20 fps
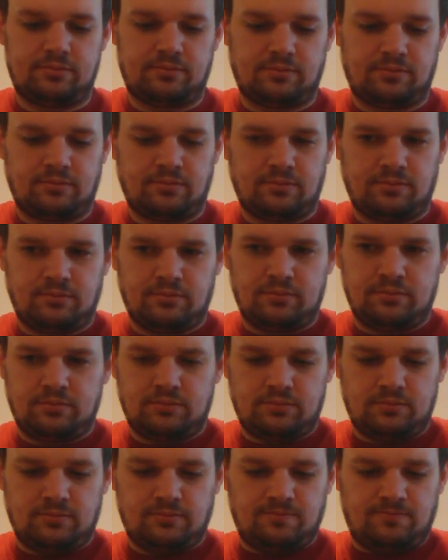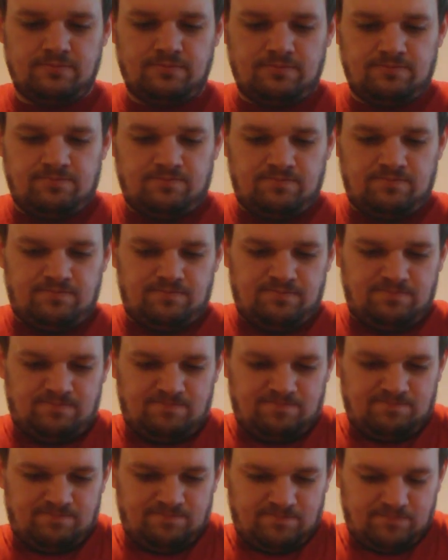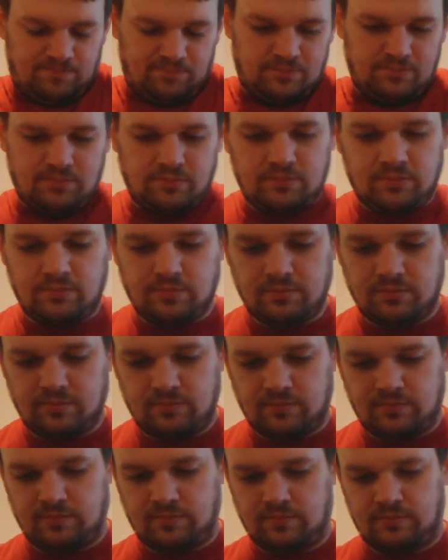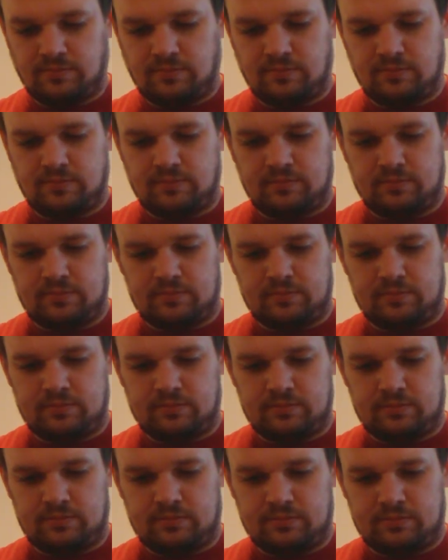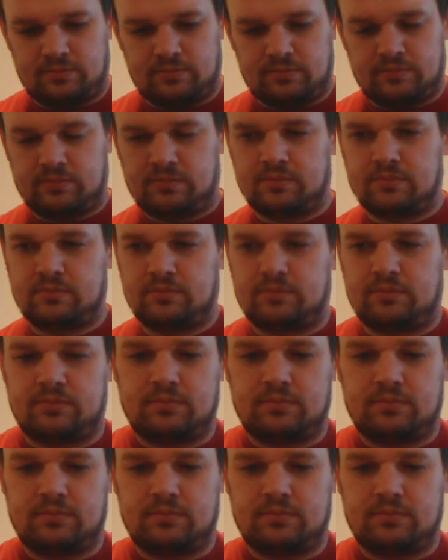No one is speaking in this clip.